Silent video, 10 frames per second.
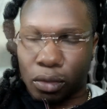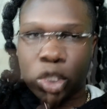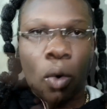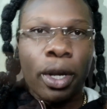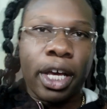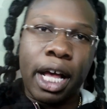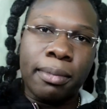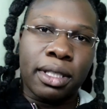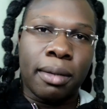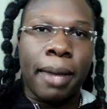So when it
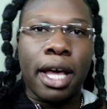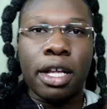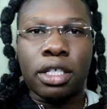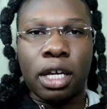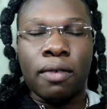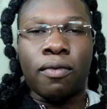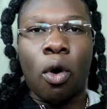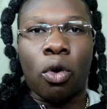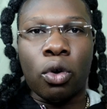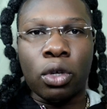comes to managing
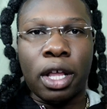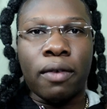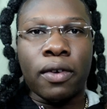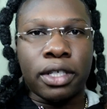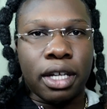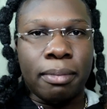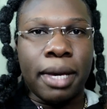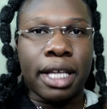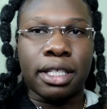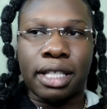vocal levels in a
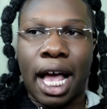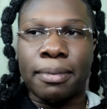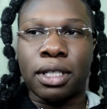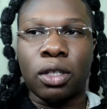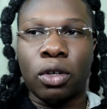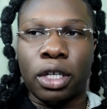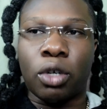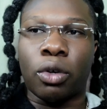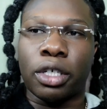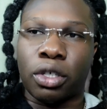mix, it's absolutely
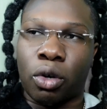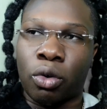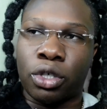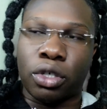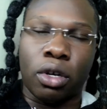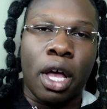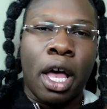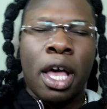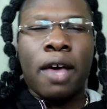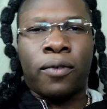crucial.
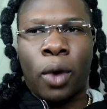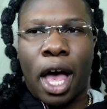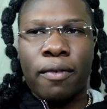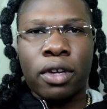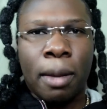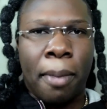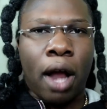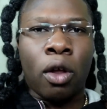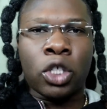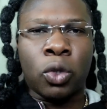If you have an
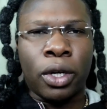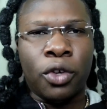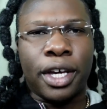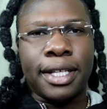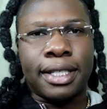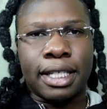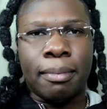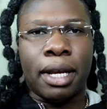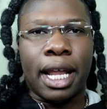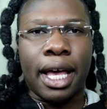Apollo Twin, you can
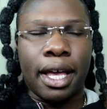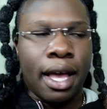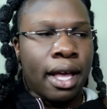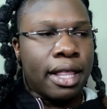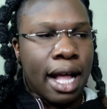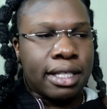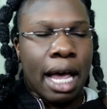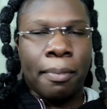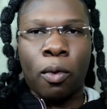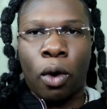simulate that
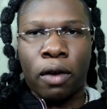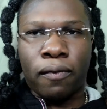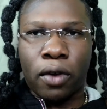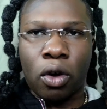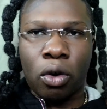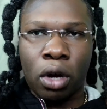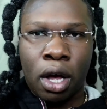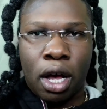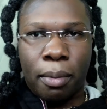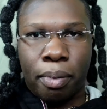type of workflow,
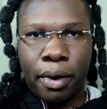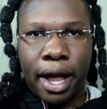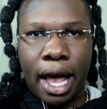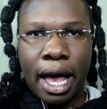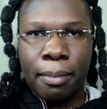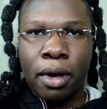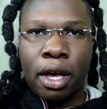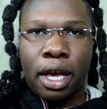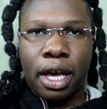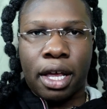a preamp
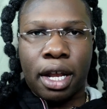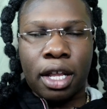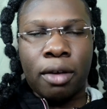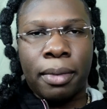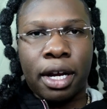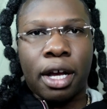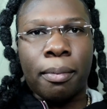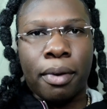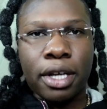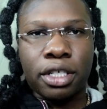and a little bit of
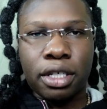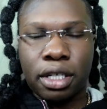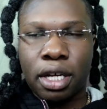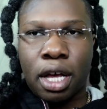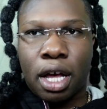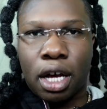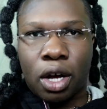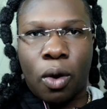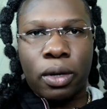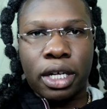compression
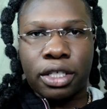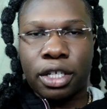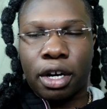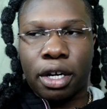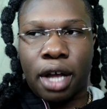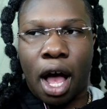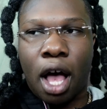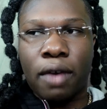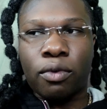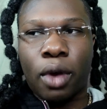going into your
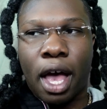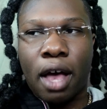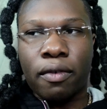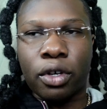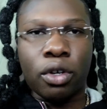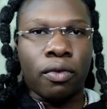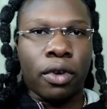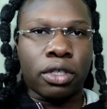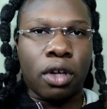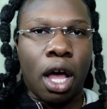DAW. If you have a
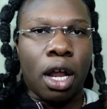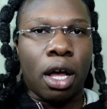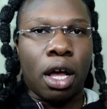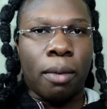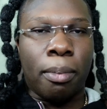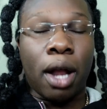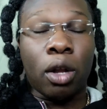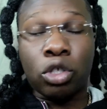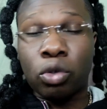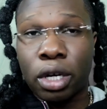universal
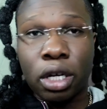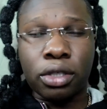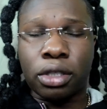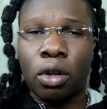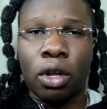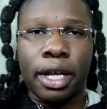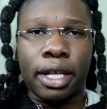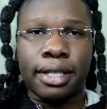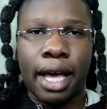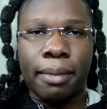Apollo Twin, a solo,
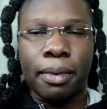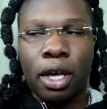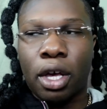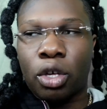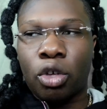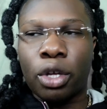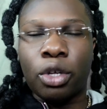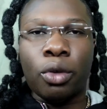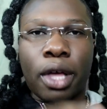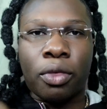any type, you can
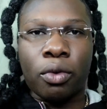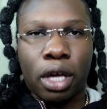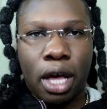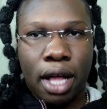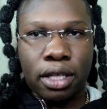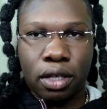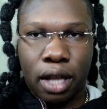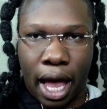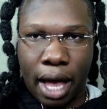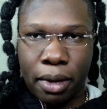do that through the
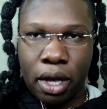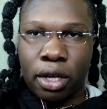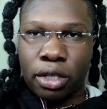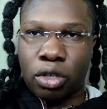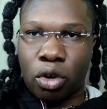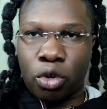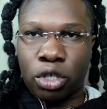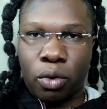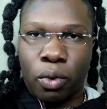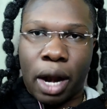console app. So
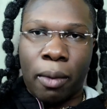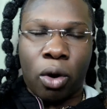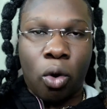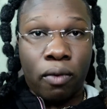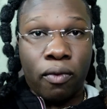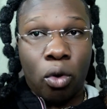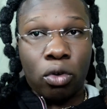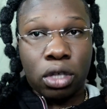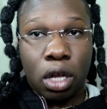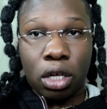usually when I record
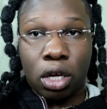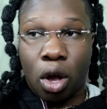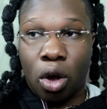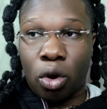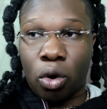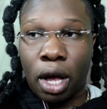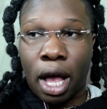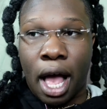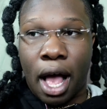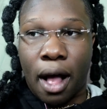vocals on the go,
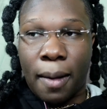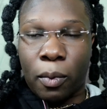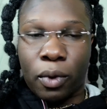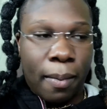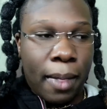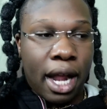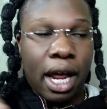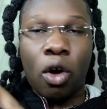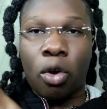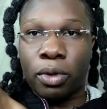when I'm not
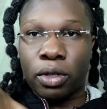at home